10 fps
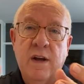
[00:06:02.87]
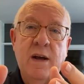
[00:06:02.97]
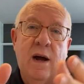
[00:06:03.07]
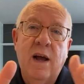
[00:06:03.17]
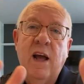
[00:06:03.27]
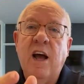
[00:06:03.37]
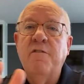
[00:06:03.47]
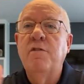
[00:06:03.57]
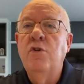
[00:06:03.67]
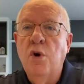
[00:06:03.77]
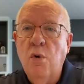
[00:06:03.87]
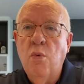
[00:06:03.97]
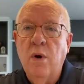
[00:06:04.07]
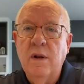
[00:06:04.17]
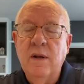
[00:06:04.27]
I have no
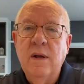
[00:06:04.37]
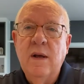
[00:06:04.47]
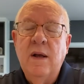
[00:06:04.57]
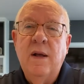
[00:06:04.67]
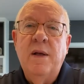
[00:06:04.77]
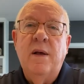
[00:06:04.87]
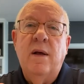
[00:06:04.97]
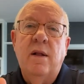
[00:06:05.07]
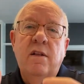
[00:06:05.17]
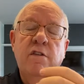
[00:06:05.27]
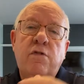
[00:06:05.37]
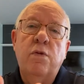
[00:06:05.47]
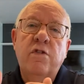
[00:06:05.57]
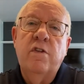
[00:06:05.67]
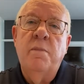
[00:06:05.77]
one. This
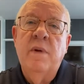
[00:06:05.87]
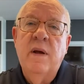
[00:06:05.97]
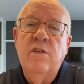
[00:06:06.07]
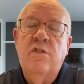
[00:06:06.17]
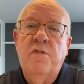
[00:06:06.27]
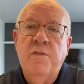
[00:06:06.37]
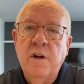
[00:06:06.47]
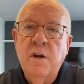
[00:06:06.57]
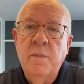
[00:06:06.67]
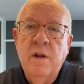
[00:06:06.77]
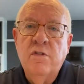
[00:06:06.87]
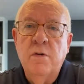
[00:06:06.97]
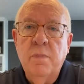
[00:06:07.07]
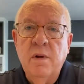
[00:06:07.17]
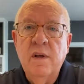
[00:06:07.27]
was the man's fundamental
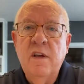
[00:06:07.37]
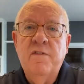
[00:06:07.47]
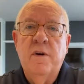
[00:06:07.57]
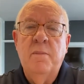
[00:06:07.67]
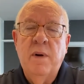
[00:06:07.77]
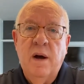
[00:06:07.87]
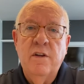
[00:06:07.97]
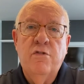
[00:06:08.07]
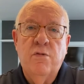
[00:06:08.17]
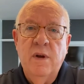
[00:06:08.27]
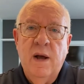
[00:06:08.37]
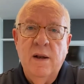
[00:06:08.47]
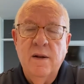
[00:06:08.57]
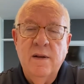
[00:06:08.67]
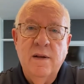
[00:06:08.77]
belief about his
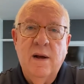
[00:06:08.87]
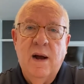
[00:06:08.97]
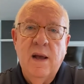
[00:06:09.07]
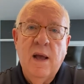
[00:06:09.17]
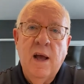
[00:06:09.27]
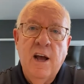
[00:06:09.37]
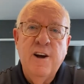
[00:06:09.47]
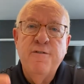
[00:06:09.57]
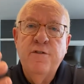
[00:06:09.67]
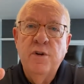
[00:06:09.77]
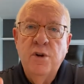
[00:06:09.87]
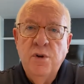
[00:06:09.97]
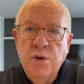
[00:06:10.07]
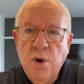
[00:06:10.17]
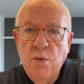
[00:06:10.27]
reality. I have
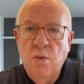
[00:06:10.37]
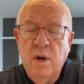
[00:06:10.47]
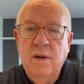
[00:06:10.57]
no one.